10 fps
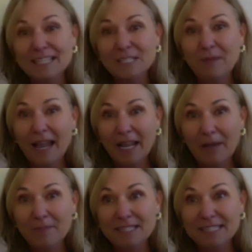back
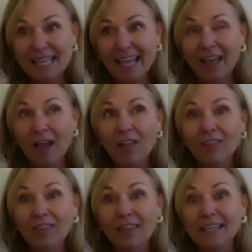up and say,
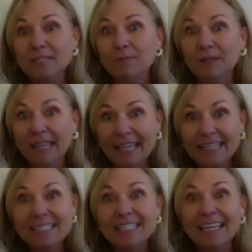let's
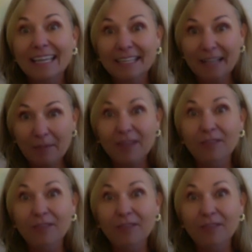please end up in the